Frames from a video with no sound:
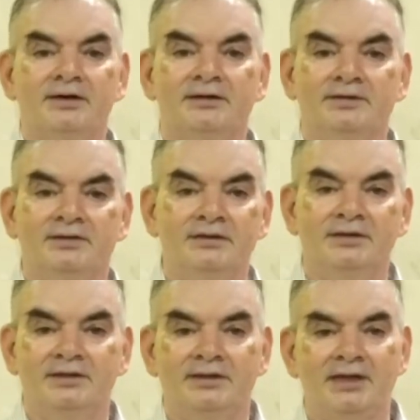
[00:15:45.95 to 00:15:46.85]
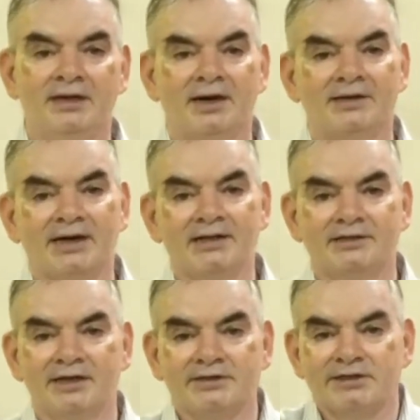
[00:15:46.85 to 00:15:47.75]
Remember,
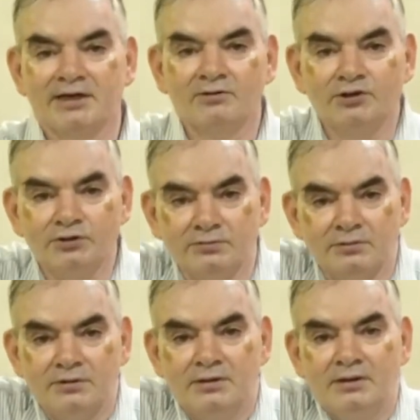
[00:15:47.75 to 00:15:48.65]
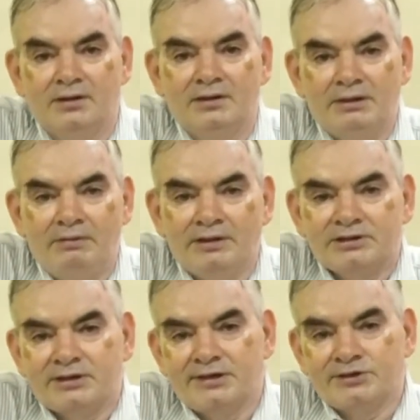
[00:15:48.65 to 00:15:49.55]
there are 10 critics around you.
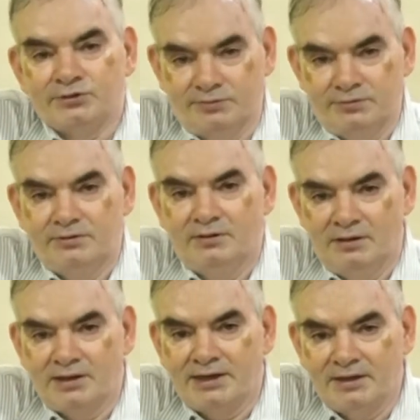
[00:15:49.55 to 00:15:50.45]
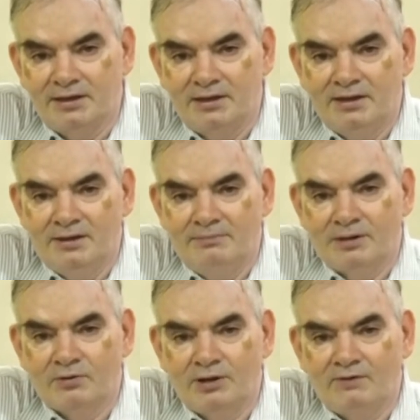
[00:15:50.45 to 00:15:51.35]
They will disgrace you. All
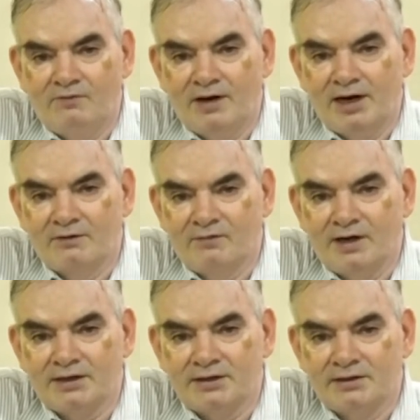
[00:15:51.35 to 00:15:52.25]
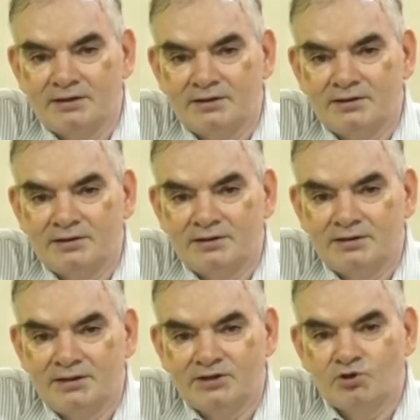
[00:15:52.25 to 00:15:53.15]
right. But only one and one
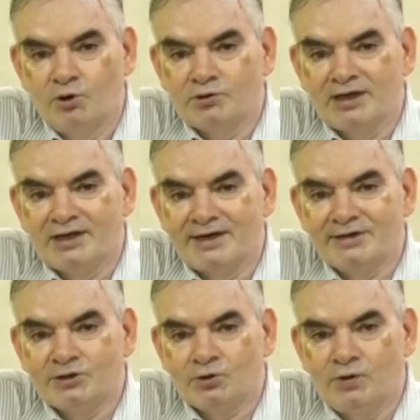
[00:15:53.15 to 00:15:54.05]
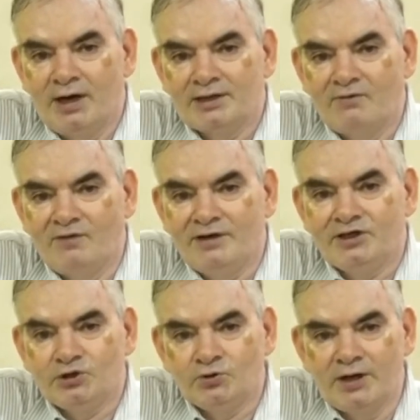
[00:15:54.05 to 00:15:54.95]
is going to increase you,
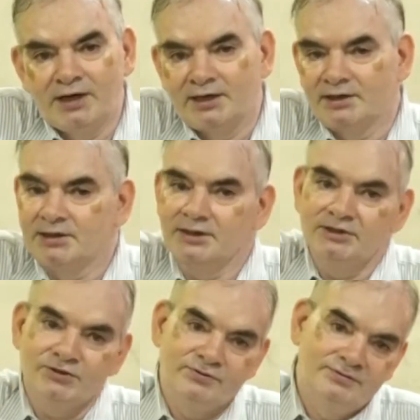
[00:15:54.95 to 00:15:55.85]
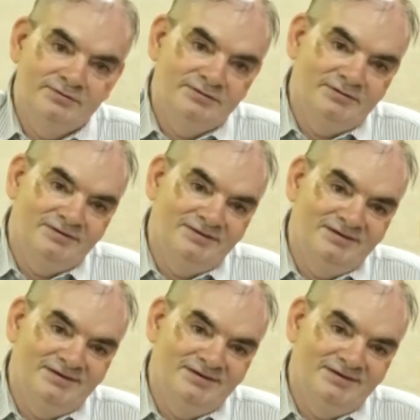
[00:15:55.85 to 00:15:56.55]
and the one is you and none other than you.